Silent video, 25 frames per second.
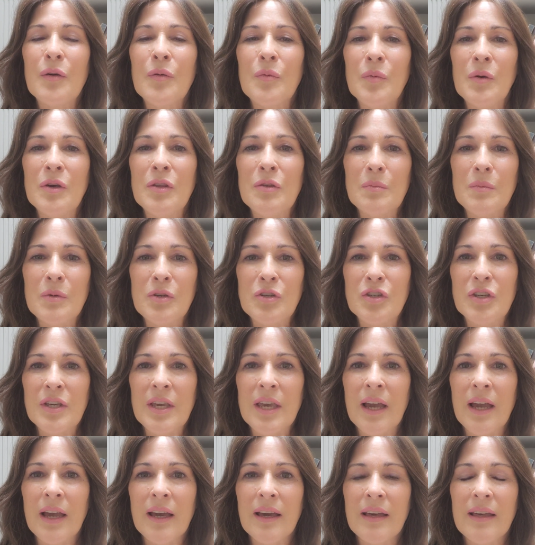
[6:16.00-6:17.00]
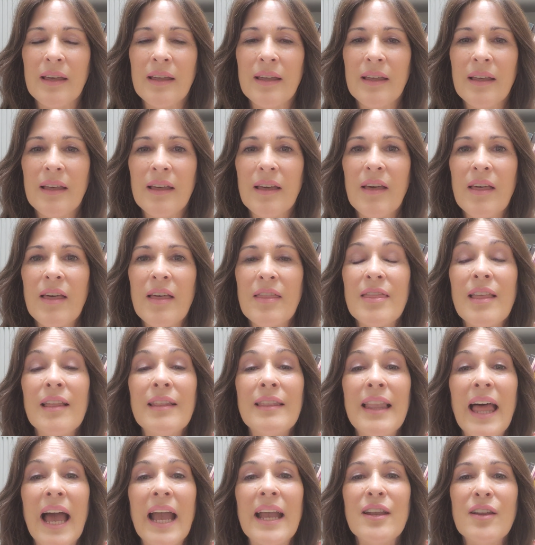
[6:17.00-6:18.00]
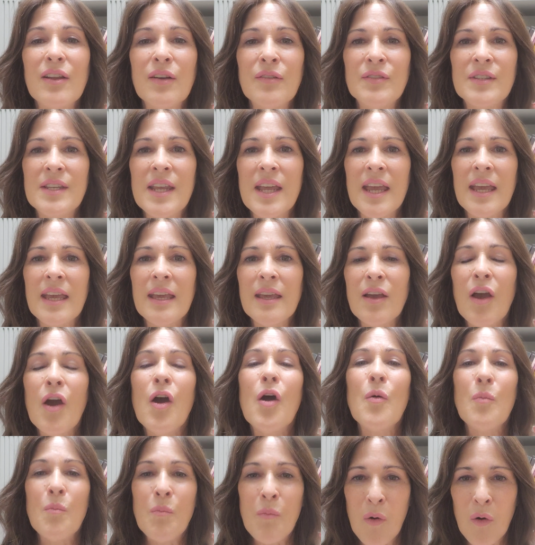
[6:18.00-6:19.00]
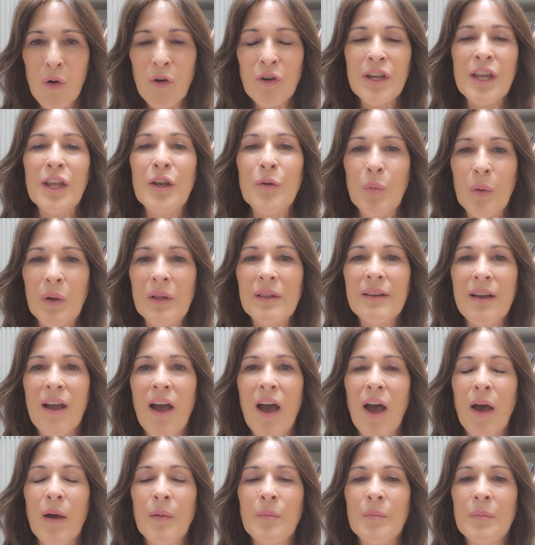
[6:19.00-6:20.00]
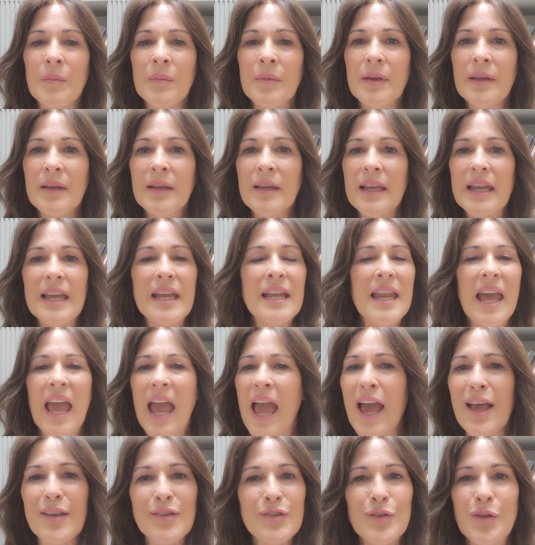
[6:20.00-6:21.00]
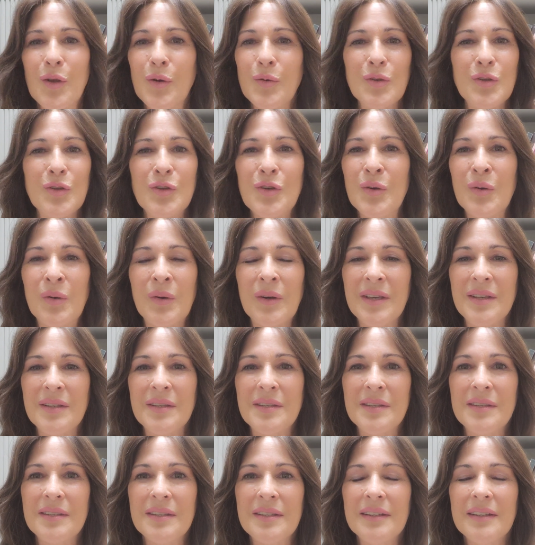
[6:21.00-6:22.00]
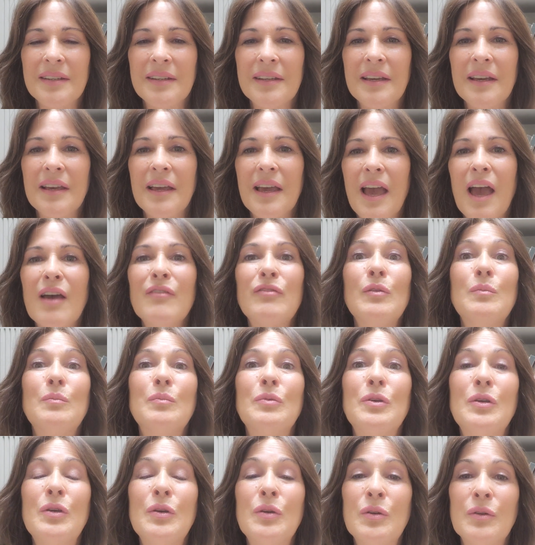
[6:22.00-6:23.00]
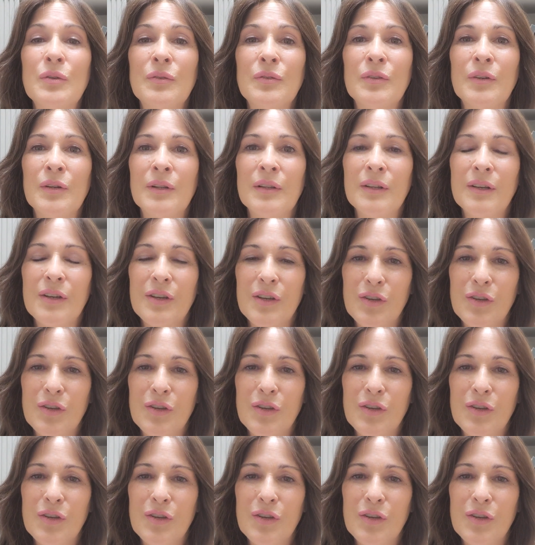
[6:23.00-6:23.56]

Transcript: with Mashiach, the light of day Morning will come. It has no choice. Have a beautiful